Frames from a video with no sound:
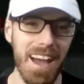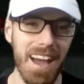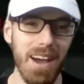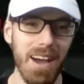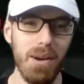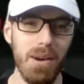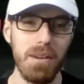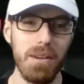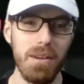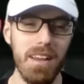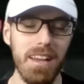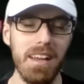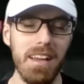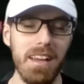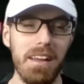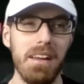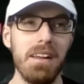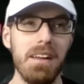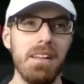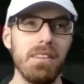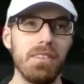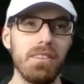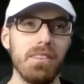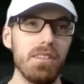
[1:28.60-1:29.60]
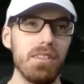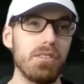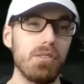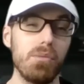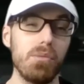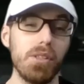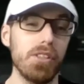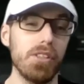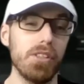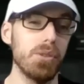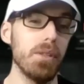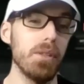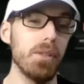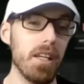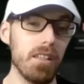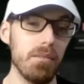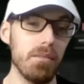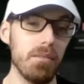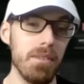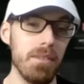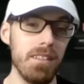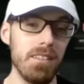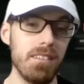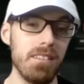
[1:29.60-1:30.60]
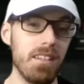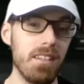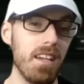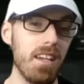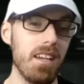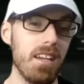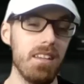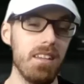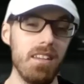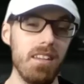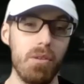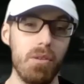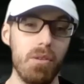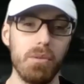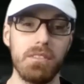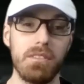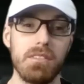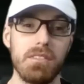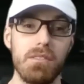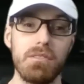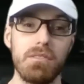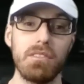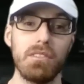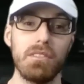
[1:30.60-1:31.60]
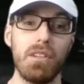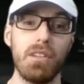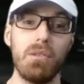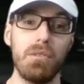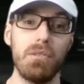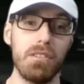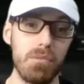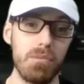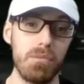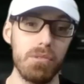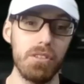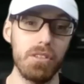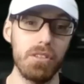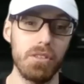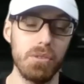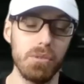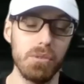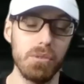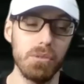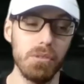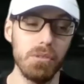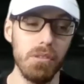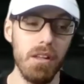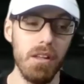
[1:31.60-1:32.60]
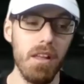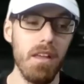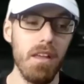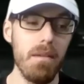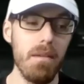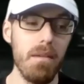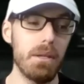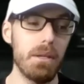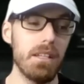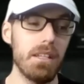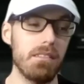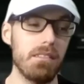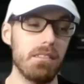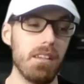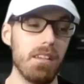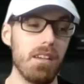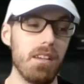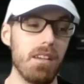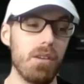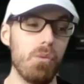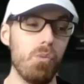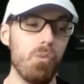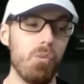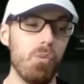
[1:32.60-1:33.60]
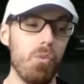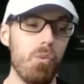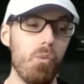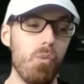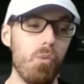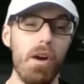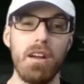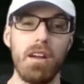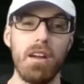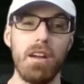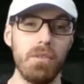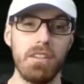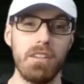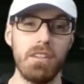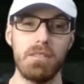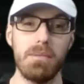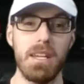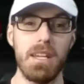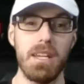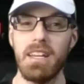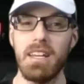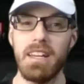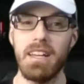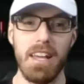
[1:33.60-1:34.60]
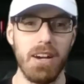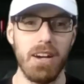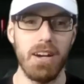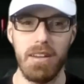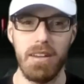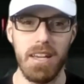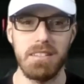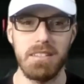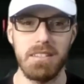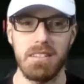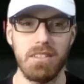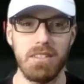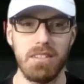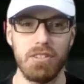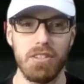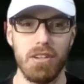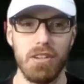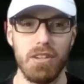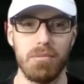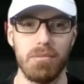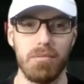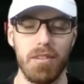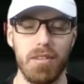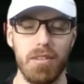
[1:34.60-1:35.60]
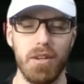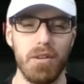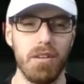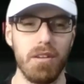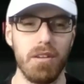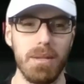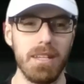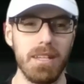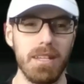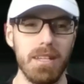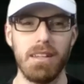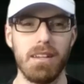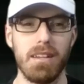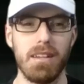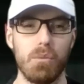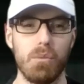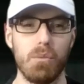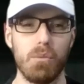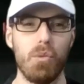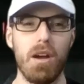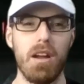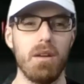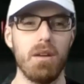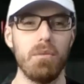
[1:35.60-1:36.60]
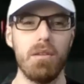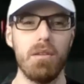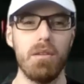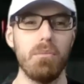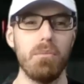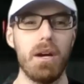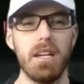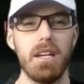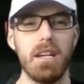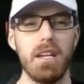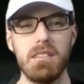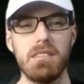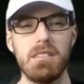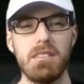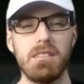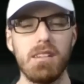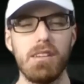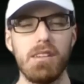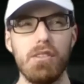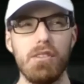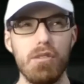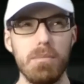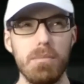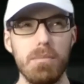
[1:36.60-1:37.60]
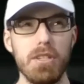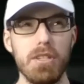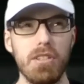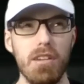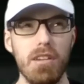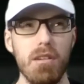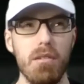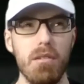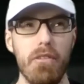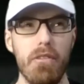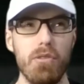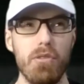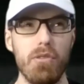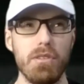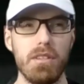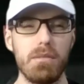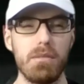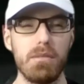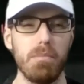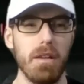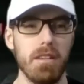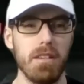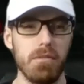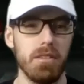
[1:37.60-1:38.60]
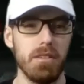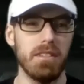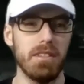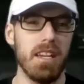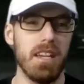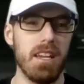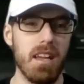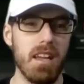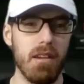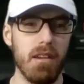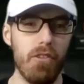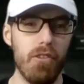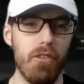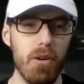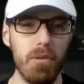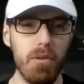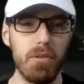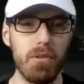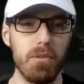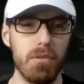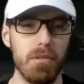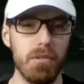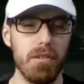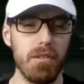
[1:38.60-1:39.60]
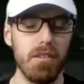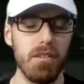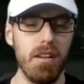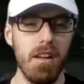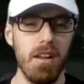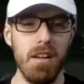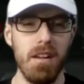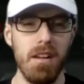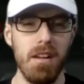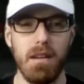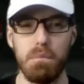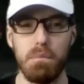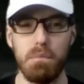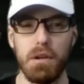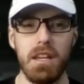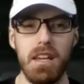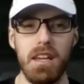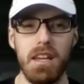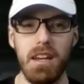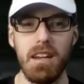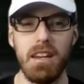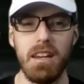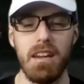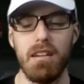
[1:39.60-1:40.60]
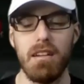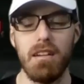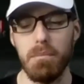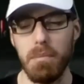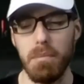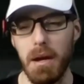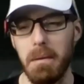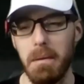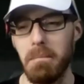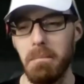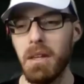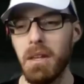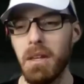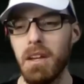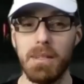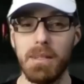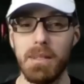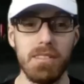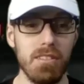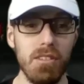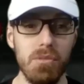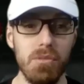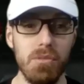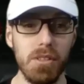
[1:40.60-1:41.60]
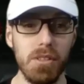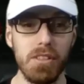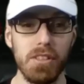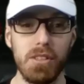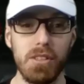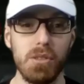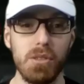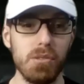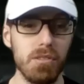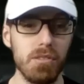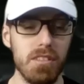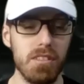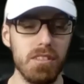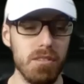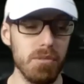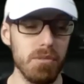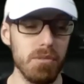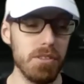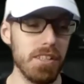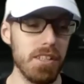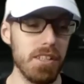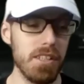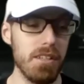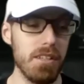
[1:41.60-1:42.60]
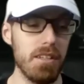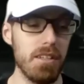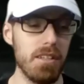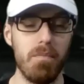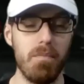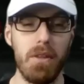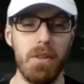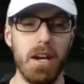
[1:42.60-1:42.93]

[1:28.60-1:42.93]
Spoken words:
okay, these are really cool elements, and getting the Inquisitors alone is really cool. But it's like, why aren't we just making a Cal Kestis show? You know what I mean? Like, why is this a Kenobi show if we're just basically taking Fallen Order and putting it in here? But it's still really cool. It's still really good.